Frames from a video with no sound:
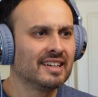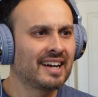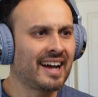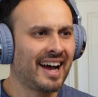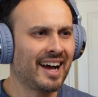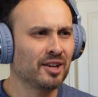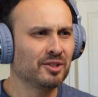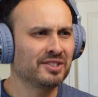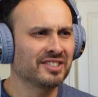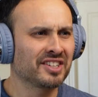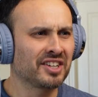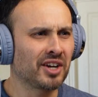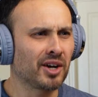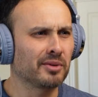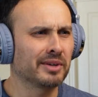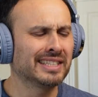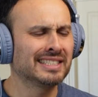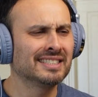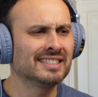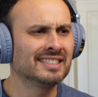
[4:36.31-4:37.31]
How's it
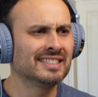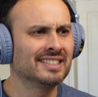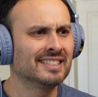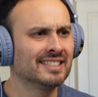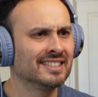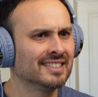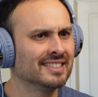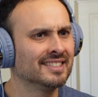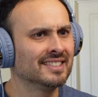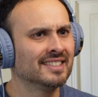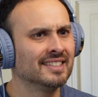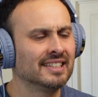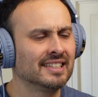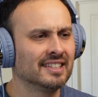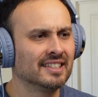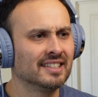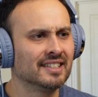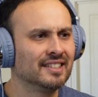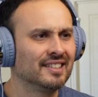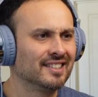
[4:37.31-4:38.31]
going?
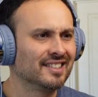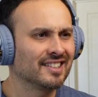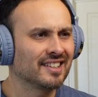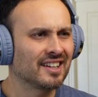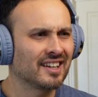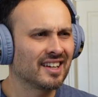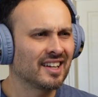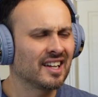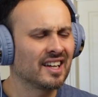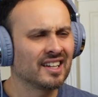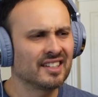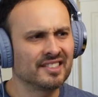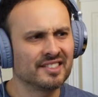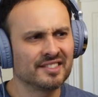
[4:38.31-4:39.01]
Like, uh,